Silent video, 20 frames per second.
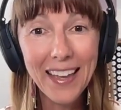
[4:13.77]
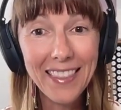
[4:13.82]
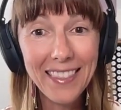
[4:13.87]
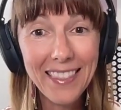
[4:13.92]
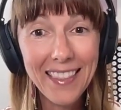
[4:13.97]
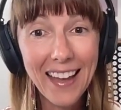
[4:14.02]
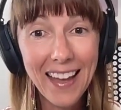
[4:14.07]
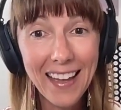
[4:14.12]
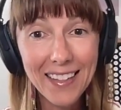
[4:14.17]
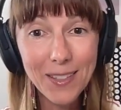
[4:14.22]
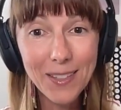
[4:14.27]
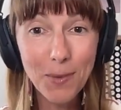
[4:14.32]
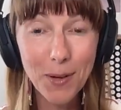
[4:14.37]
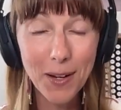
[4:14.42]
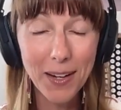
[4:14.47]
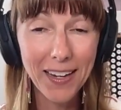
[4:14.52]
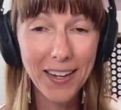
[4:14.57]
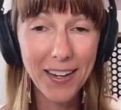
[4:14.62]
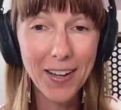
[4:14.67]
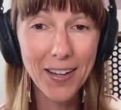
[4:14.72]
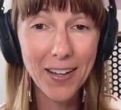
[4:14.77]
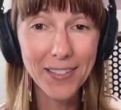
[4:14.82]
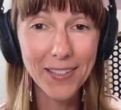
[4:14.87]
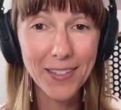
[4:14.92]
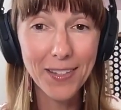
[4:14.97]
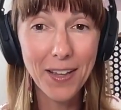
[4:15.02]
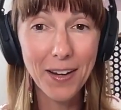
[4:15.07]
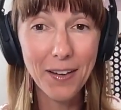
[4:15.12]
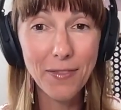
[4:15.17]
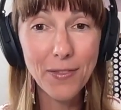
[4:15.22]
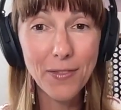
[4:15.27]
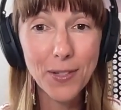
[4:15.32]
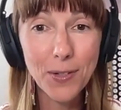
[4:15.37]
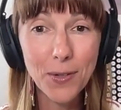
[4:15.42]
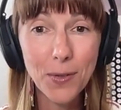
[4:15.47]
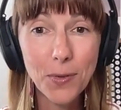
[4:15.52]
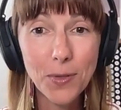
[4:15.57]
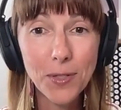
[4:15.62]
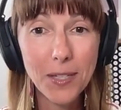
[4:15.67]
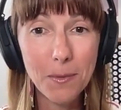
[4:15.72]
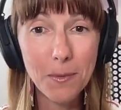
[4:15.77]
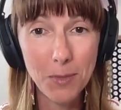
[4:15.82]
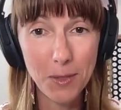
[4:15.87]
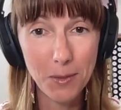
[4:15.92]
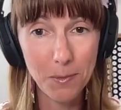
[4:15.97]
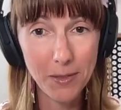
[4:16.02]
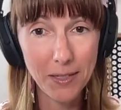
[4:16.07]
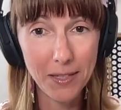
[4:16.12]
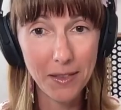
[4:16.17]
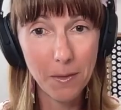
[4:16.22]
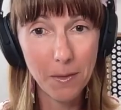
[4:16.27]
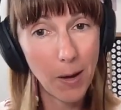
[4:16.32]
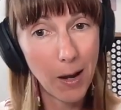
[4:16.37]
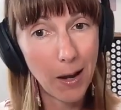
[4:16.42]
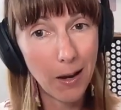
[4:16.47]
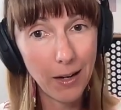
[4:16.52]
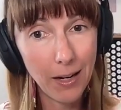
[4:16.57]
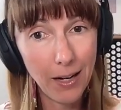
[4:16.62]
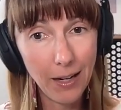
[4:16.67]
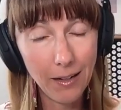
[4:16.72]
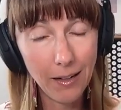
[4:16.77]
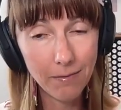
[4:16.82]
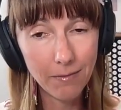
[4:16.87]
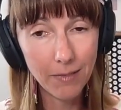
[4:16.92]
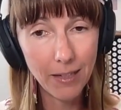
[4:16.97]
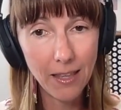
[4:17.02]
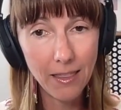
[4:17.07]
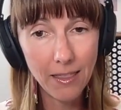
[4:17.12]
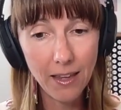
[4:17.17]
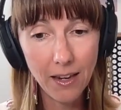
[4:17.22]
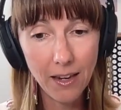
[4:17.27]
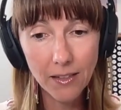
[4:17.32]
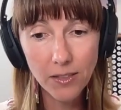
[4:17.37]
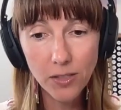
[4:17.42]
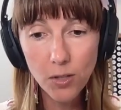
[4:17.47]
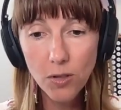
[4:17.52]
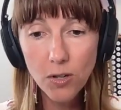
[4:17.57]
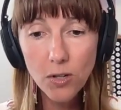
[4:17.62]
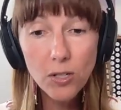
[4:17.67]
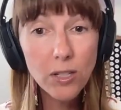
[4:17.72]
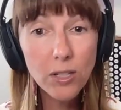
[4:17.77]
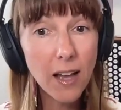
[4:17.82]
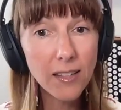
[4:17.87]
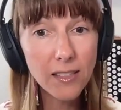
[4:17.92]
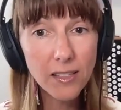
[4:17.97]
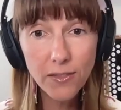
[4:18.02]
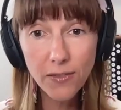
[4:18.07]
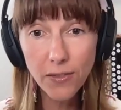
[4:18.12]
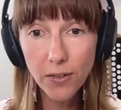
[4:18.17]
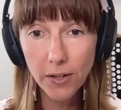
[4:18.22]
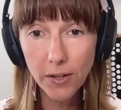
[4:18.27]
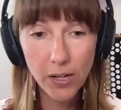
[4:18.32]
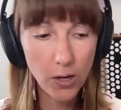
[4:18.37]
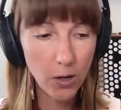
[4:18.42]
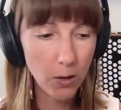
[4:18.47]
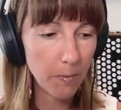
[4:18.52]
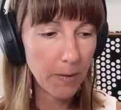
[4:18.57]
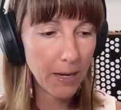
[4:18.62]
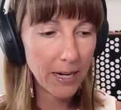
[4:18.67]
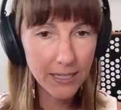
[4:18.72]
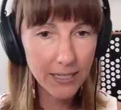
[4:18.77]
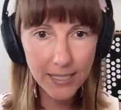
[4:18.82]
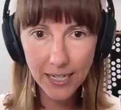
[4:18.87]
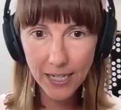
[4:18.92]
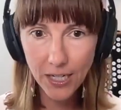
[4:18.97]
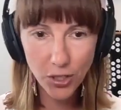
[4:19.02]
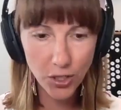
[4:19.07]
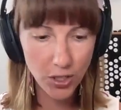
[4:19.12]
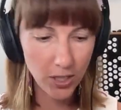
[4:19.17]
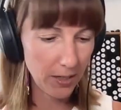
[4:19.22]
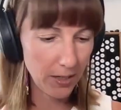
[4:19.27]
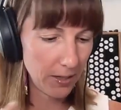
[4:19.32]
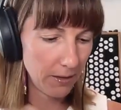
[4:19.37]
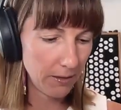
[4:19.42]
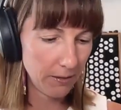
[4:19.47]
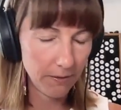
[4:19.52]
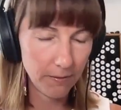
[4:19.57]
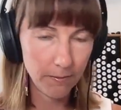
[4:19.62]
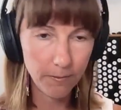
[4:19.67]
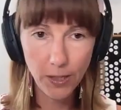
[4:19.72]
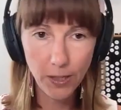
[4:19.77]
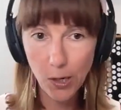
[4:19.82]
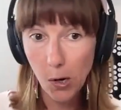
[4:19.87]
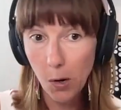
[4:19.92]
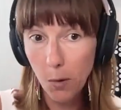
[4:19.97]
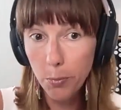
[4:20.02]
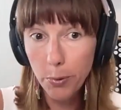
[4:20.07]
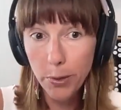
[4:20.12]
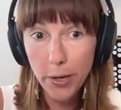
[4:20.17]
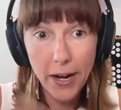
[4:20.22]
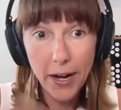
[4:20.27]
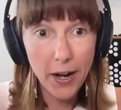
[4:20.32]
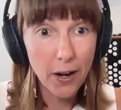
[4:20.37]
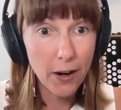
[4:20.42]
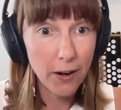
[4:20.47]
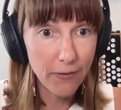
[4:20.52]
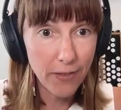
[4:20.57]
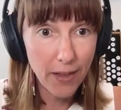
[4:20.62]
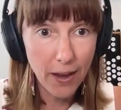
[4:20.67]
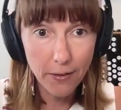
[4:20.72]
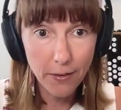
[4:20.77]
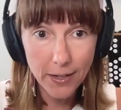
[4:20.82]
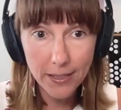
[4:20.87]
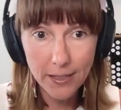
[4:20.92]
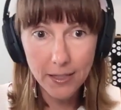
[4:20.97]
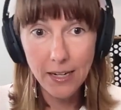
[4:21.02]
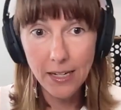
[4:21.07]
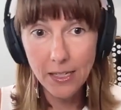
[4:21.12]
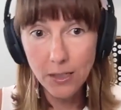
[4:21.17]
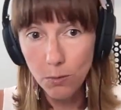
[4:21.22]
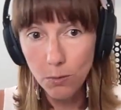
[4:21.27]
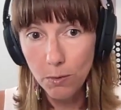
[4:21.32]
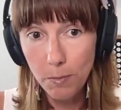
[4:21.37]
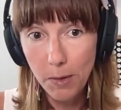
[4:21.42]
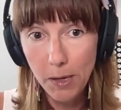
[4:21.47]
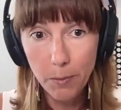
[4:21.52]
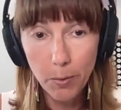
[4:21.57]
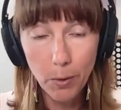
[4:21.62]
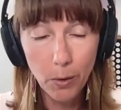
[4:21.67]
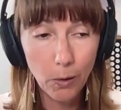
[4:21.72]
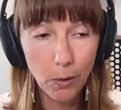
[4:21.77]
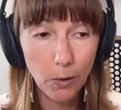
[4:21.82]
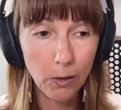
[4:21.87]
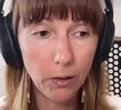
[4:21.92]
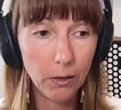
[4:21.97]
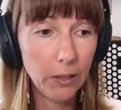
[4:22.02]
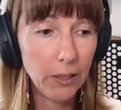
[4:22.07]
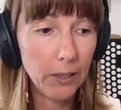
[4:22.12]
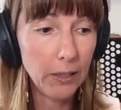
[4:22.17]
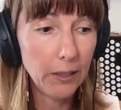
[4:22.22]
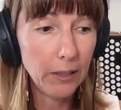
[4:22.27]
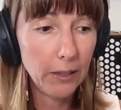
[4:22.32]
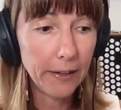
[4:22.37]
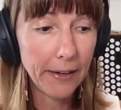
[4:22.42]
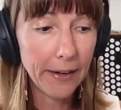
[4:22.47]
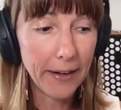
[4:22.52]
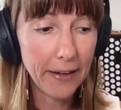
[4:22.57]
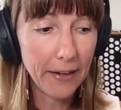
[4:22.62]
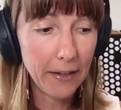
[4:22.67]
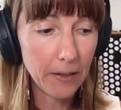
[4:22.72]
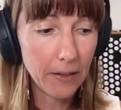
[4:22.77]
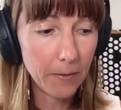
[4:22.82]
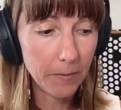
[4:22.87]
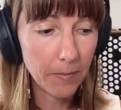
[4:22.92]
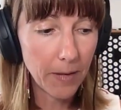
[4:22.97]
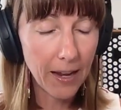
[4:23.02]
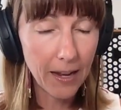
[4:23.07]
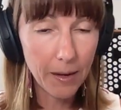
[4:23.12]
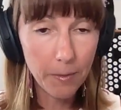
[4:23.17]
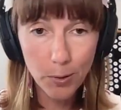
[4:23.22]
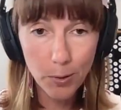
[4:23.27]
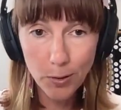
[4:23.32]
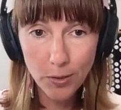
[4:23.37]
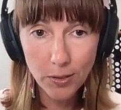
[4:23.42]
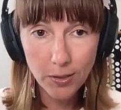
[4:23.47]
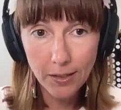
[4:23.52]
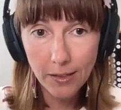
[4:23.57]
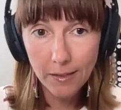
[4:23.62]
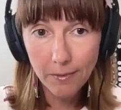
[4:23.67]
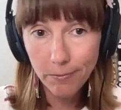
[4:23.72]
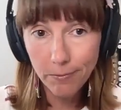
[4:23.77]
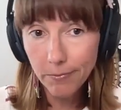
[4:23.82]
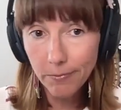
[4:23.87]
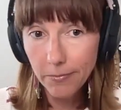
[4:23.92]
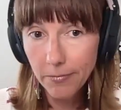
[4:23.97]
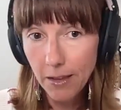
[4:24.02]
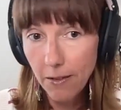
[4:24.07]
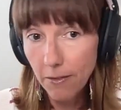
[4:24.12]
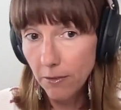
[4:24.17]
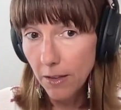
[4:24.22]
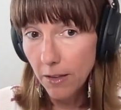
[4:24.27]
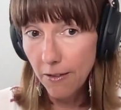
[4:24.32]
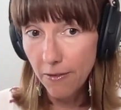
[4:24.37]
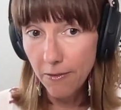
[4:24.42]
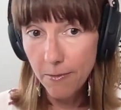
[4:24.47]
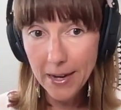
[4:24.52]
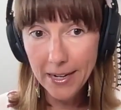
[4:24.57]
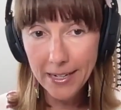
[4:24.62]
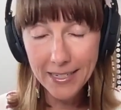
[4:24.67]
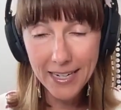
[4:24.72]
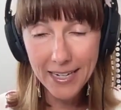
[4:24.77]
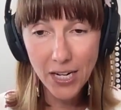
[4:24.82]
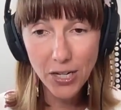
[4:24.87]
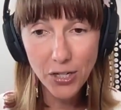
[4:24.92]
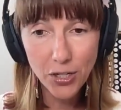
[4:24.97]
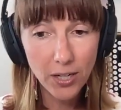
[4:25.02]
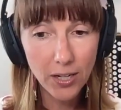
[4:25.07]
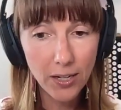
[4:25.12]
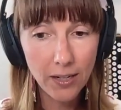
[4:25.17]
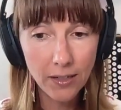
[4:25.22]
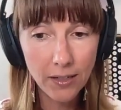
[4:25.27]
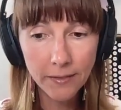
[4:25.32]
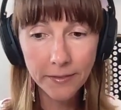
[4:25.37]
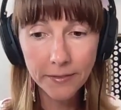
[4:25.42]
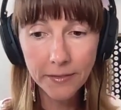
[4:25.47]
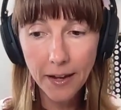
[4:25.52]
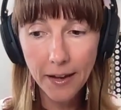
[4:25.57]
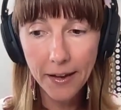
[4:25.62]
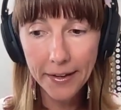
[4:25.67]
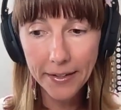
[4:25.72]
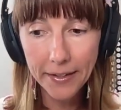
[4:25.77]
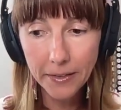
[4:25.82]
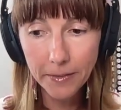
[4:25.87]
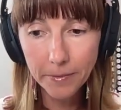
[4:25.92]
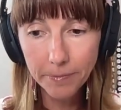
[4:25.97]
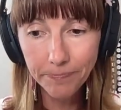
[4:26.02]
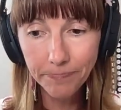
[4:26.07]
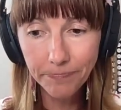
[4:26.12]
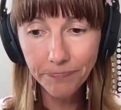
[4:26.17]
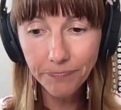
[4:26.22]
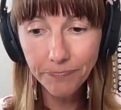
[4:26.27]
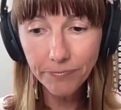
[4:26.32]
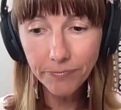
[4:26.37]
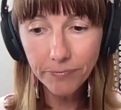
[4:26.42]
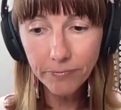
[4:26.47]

and that's what can cause a lot of physical symptoms in the body i think so there's lots of you know meditation you know prayer if that resonates with people um, i personally love love meditation um,